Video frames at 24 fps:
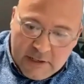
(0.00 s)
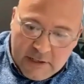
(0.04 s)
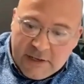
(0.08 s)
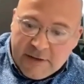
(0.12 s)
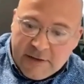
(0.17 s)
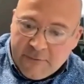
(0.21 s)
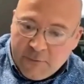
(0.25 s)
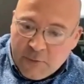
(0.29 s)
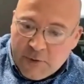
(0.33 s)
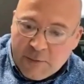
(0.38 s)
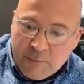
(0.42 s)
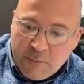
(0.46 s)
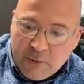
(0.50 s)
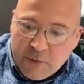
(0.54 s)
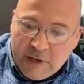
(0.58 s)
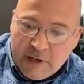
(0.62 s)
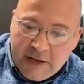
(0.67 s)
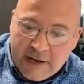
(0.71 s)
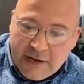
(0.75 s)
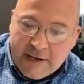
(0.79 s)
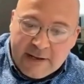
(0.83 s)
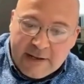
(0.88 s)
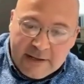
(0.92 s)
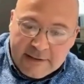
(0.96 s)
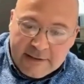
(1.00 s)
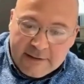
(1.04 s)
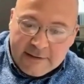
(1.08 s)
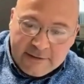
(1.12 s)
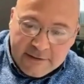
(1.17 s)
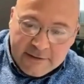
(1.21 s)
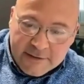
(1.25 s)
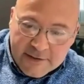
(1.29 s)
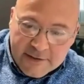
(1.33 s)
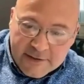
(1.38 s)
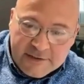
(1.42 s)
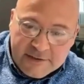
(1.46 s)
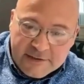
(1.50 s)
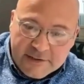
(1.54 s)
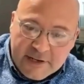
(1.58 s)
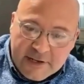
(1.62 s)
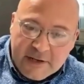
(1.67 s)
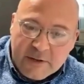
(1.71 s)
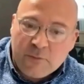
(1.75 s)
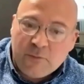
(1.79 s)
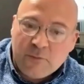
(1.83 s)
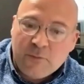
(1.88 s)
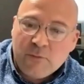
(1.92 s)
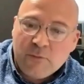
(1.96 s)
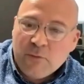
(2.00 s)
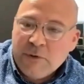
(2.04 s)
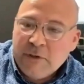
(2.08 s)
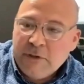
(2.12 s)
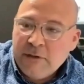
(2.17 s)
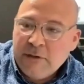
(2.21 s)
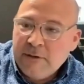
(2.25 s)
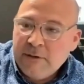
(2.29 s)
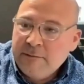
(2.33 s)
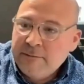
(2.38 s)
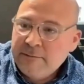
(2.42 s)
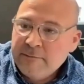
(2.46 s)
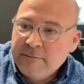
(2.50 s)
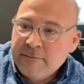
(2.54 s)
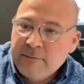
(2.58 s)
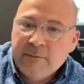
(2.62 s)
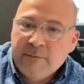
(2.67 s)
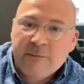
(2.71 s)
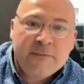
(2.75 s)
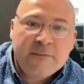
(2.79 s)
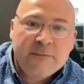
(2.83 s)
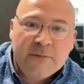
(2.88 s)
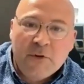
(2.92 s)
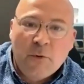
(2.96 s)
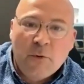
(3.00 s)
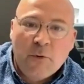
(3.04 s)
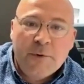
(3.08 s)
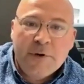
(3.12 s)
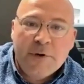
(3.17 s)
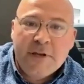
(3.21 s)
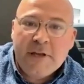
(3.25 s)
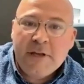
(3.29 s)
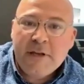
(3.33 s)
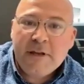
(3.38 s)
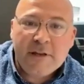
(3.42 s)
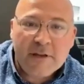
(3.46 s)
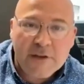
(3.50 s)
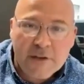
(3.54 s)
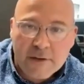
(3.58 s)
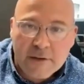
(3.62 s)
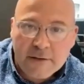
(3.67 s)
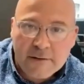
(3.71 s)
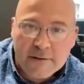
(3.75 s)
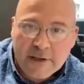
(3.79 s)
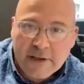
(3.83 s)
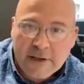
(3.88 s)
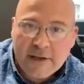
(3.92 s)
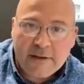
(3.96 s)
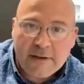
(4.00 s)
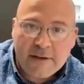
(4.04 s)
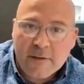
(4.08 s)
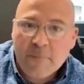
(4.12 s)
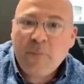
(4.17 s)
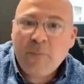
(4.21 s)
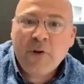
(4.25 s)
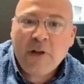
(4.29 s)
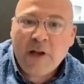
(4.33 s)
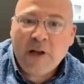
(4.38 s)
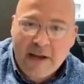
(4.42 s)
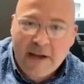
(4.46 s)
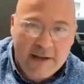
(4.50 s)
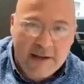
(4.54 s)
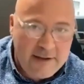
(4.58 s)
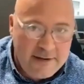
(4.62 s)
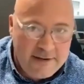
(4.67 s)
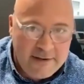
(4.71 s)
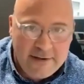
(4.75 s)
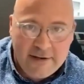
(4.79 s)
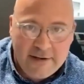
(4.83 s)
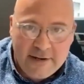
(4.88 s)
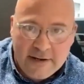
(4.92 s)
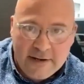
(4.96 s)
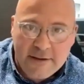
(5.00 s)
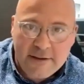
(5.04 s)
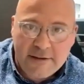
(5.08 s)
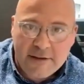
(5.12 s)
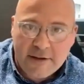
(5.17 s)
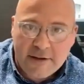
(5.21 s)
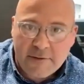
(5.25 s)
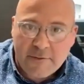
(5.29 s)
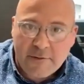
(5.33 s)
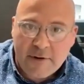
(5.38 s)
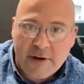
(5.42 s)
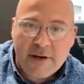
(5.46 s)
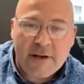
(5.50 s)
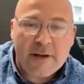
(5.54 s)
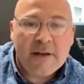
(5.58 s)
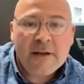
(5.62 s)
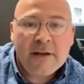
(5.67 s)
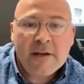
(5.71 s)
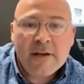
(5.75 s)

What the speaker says: if we apply it to this site, will nobody like comply, kind of thing, right?